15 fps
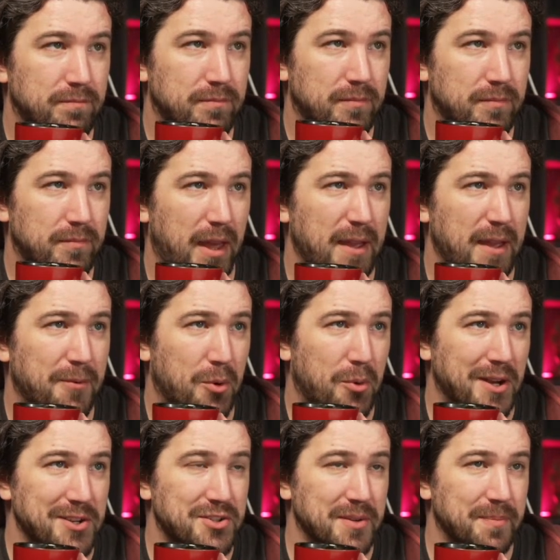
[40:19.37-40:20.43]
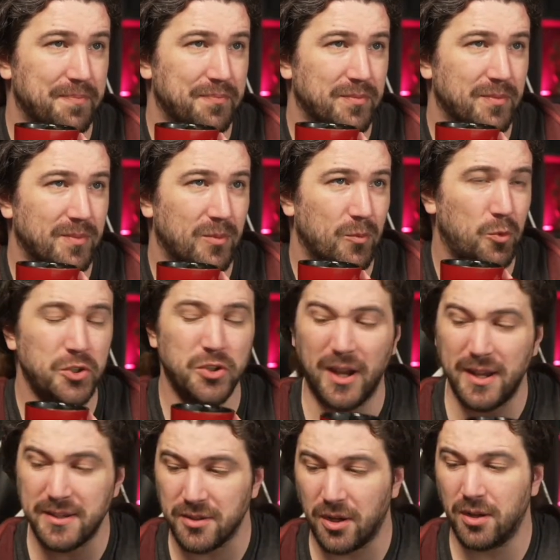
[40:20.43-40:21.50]
have a question. Would you guys
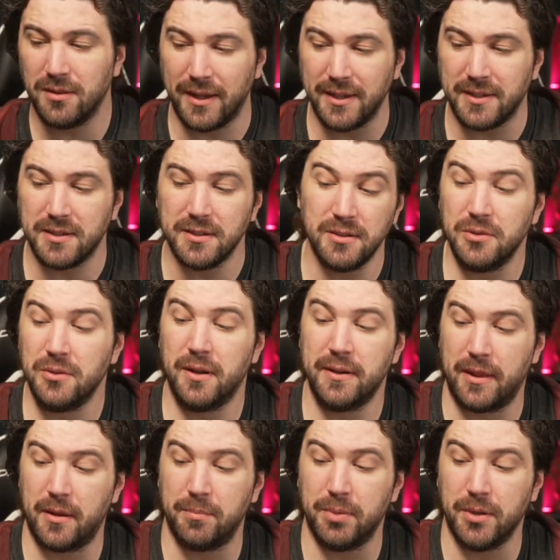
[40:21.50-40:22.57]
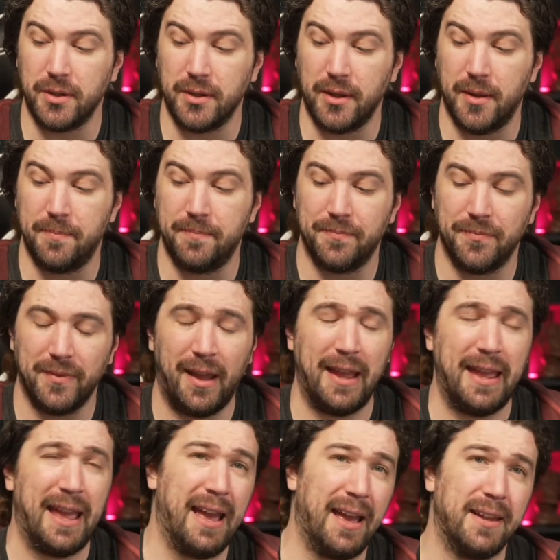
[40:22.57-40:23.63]
all like to do another book club? I
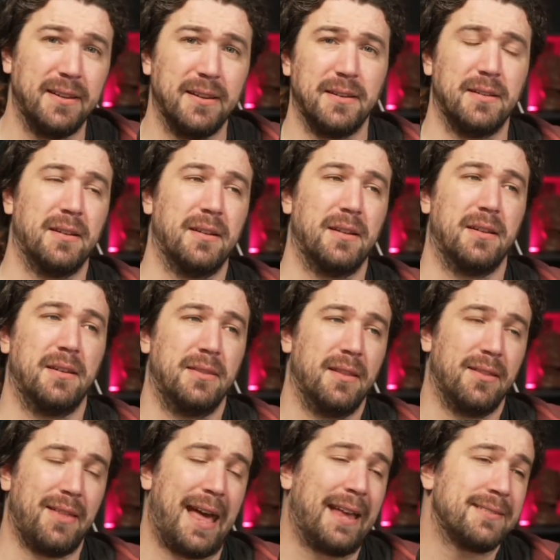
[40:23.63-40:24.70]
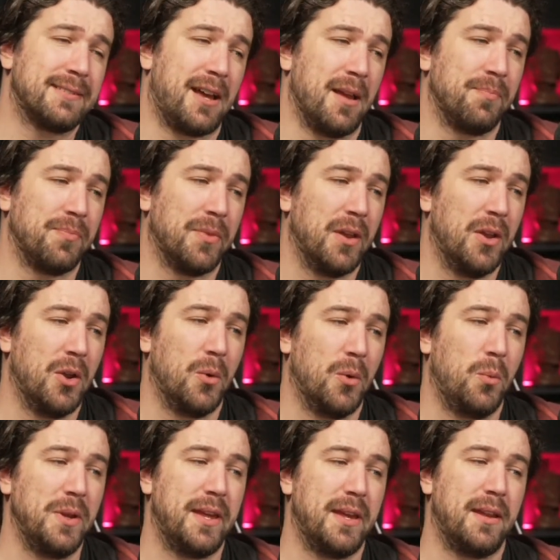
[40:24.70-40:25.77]
had the last time we
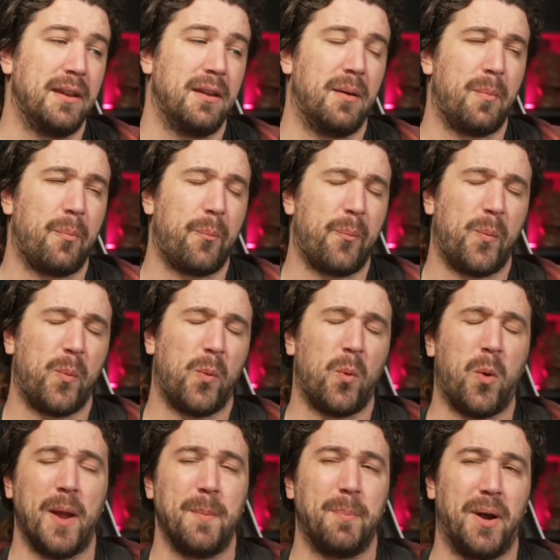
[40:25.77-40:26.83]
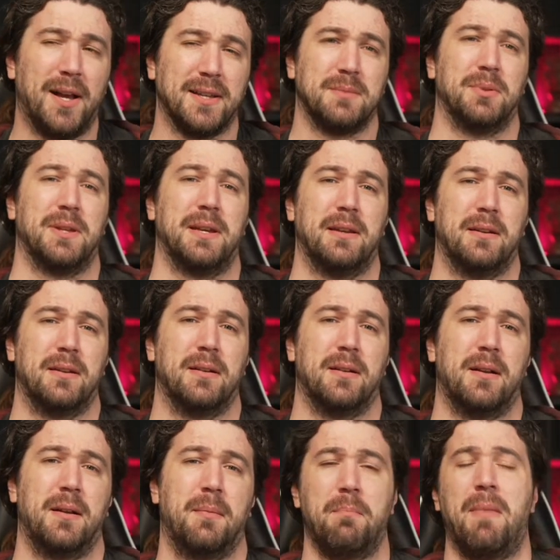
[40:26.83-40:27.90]
did quite possibly
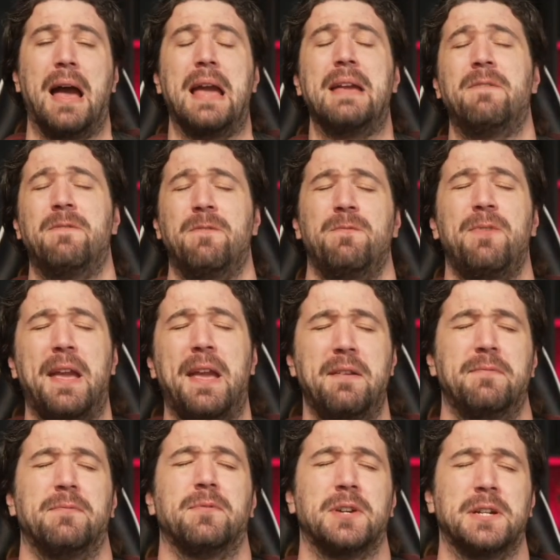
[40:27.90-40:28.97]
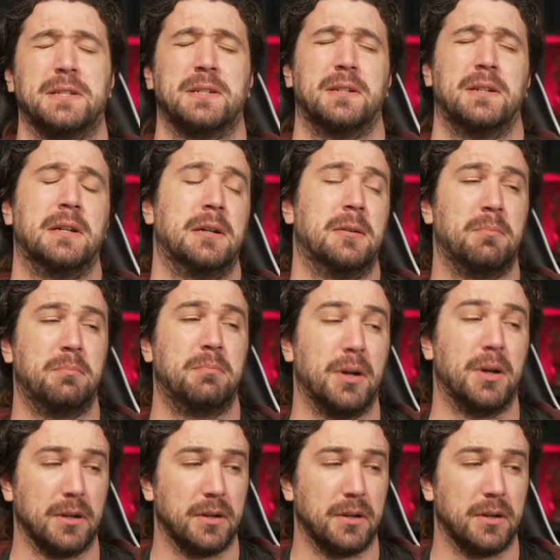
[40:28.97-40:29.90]
my favorite book,